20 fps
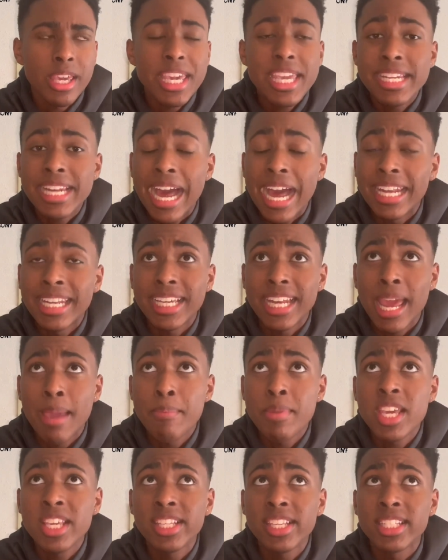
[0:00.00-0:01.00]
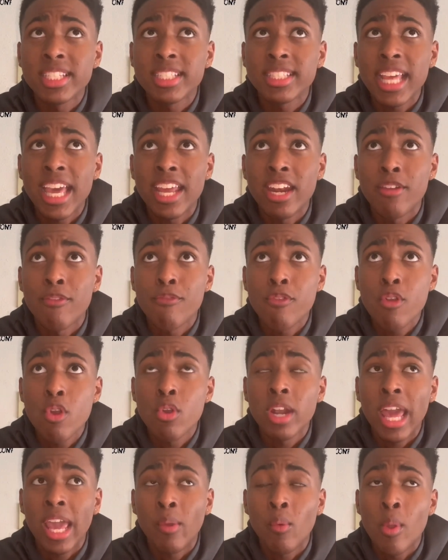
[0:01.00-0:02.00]
He not looking at me. He just standing
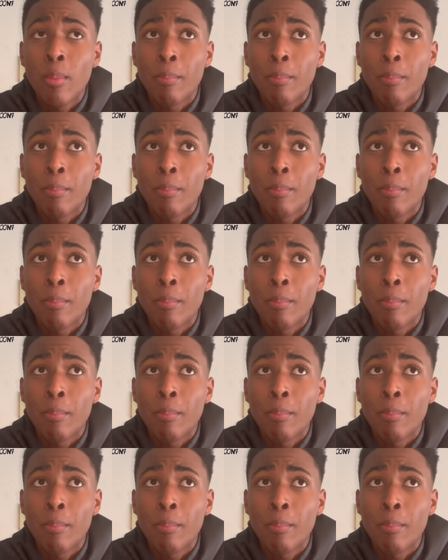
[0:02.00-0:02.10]
forward like